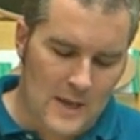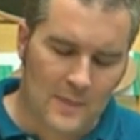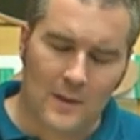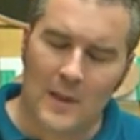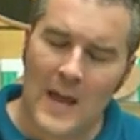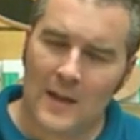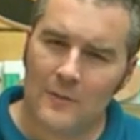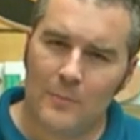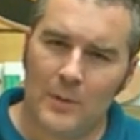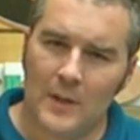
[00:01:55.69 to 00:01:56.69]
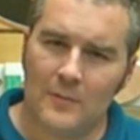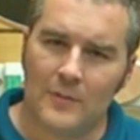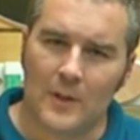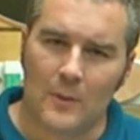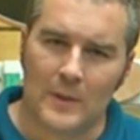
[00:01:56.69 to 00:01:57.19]
and the lack of blood
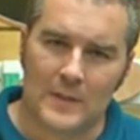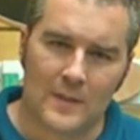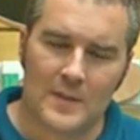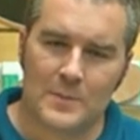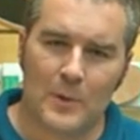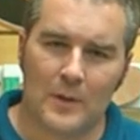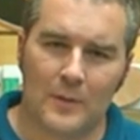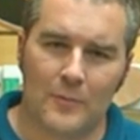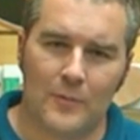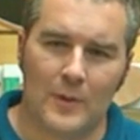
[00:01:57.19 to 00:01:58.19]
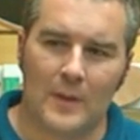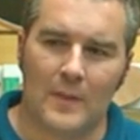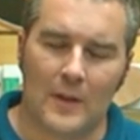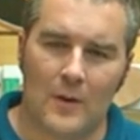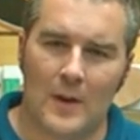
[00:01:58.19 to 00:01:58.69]
flow into this part of the
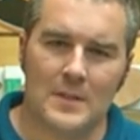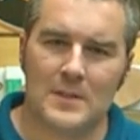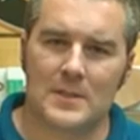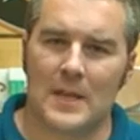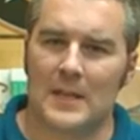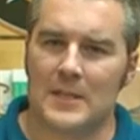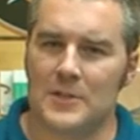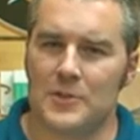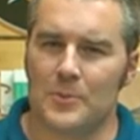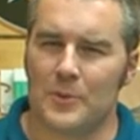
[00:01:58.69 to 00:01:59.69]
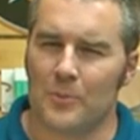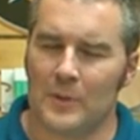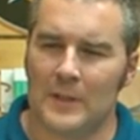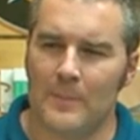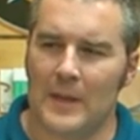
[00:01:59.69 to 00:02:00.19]
foot that causes that tissue to
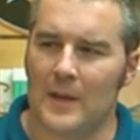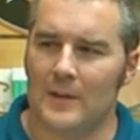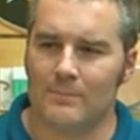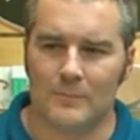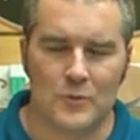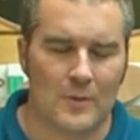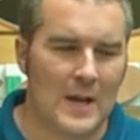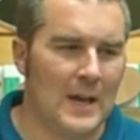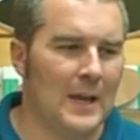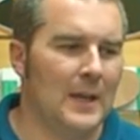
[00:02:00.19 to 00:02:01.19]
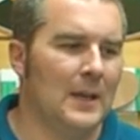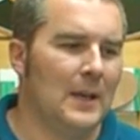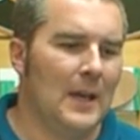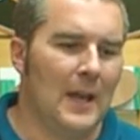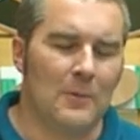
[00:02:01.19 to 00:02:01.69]
really become dry
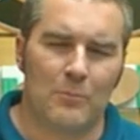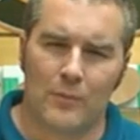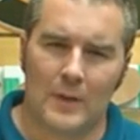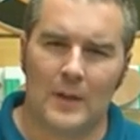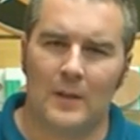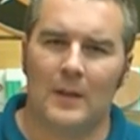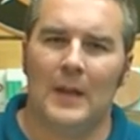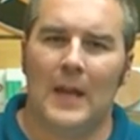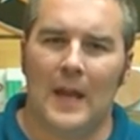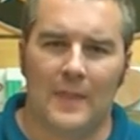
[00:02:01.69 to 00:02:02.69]
and brittle,